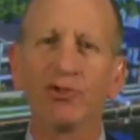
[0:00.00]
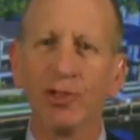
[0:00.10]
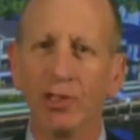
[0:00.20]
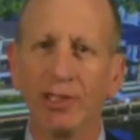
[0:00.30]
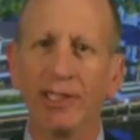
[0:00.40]

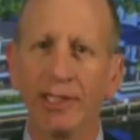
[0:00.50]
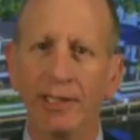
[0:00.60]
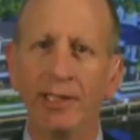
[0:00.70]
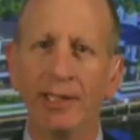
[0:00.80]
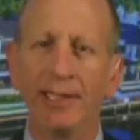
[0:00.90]

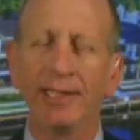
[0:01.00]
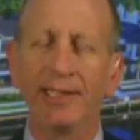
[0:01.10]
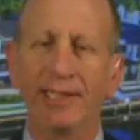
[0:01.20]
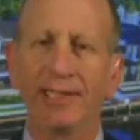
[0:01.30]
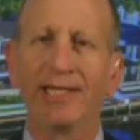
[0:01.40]
trillion
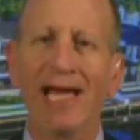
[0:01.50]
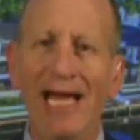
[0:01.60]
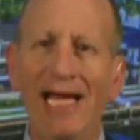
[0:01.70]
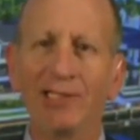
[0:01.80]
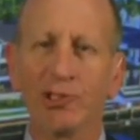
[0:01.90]
in
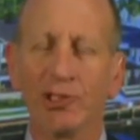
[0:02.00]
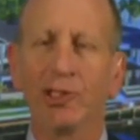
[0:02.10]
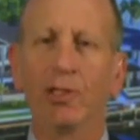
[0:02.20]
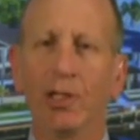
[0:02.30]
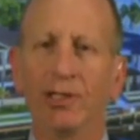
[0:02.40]
cash
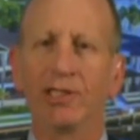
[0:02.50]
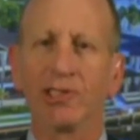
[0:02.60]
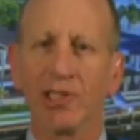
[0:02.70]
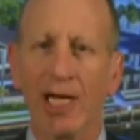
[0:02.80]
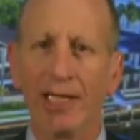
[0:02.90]
still on the
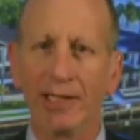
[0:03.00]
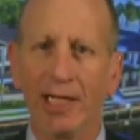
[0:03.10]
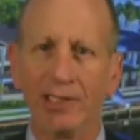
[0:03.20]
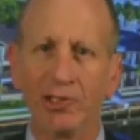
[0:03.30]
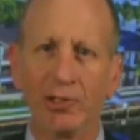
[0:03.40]

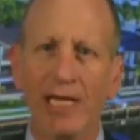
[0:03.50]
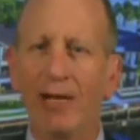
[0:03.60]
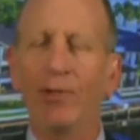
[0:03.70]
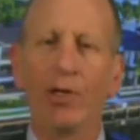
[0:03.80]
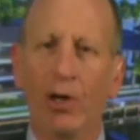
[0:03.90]
sideline. So
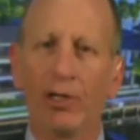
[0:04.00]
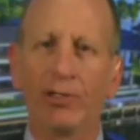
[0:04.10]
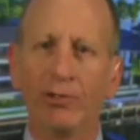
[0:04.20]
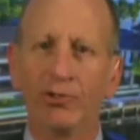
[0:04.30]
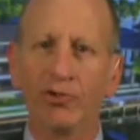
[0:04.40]
that would
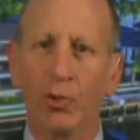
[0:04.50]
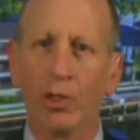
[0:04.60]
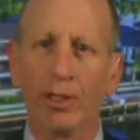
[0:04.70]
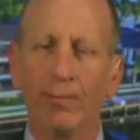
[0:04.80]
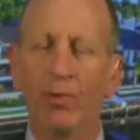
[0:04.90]
argue
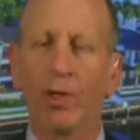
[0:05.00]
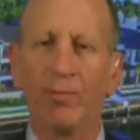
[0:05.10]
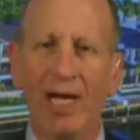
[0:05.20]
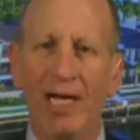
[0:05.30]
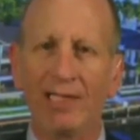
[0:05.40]
toward a more
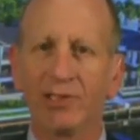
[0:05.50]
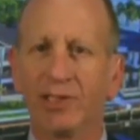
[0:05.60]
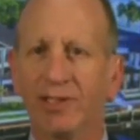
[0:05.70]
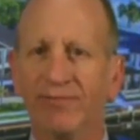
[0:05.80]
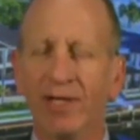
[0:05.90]

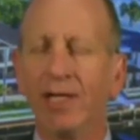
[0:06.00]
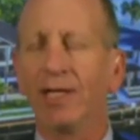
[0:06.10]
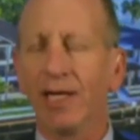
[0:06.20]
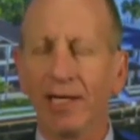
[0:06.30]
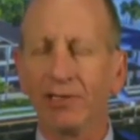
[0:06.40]

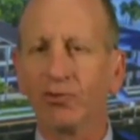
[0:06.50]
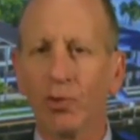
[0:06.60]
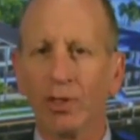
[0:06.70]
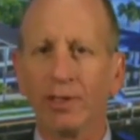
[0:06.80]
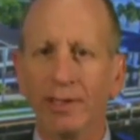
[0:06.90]
positive kind of
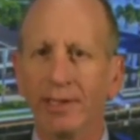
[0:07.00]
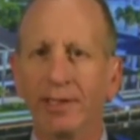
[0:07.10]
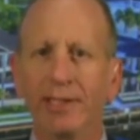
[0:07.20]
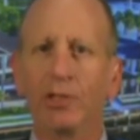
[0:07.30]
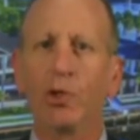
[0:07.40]
toward
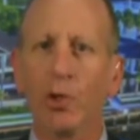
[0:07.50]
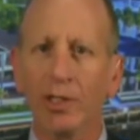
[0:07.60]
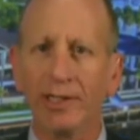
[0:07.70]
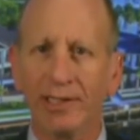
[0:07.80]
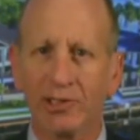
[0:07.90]
in
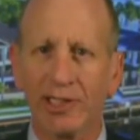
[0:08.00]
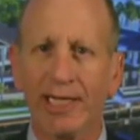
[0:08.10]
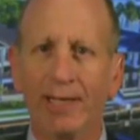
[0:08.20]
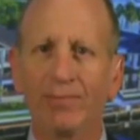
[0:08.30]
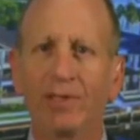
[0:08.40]
Courtney's
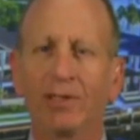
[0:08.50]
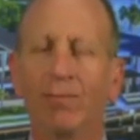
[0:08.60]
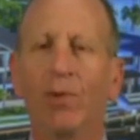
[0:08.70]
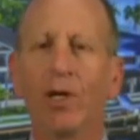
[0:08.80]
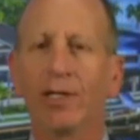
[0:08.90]
camp that
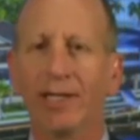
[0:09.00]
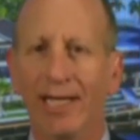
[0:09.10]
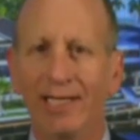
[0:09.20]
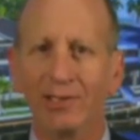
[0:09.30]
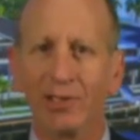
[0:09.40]
the market
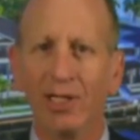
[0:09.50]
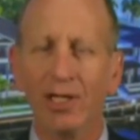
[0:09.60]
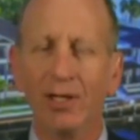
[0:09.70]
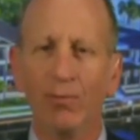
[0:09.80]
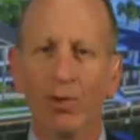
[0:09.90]
has
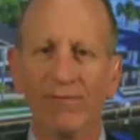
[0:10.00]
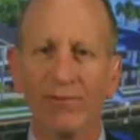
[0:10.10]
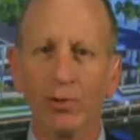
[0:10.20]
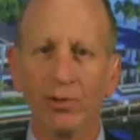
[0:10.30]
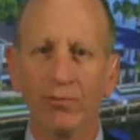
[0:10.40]
more
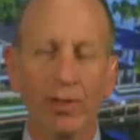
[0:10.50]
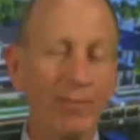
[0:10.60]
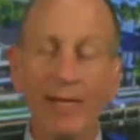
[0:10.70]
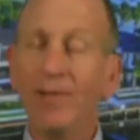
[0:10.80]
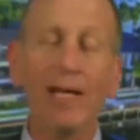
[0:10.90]
fuel to
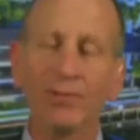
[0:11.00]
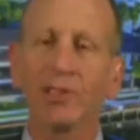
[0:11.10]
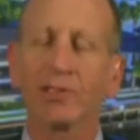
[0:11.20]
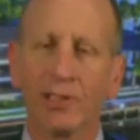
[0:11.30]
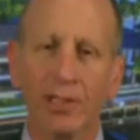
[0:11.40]
run. Maybe I'm
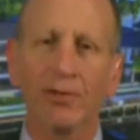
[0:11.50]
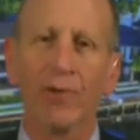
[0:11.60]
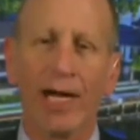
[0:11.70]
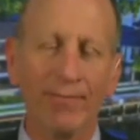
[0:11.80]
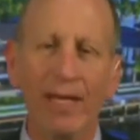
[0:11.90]
just, you're
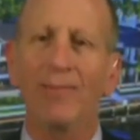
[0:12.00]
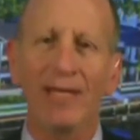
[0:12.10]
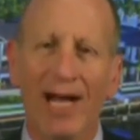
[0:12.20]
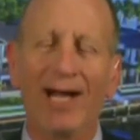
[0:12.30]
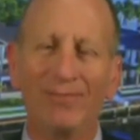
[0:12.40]
right.
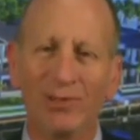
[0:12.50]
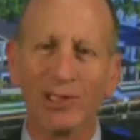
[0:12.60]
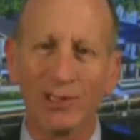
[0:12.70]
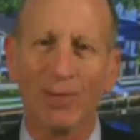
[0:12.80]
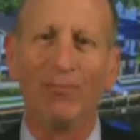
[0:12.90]
Maybe I'm
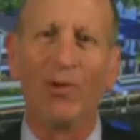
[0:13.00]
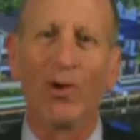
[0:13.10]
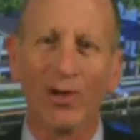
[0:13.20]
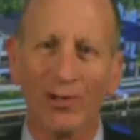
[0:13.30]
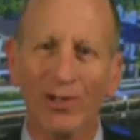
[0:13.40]
just a
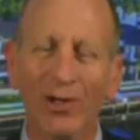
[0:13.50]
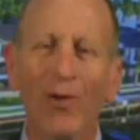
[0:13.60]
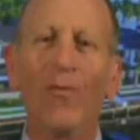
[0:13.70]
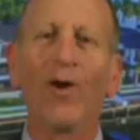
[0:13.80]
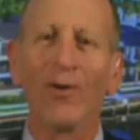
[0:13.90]
born
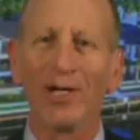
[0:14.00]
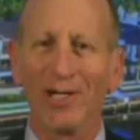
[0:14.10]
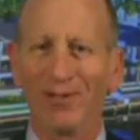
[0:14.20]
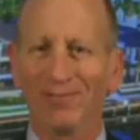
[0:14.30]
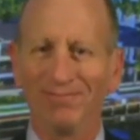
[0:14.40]
worrier.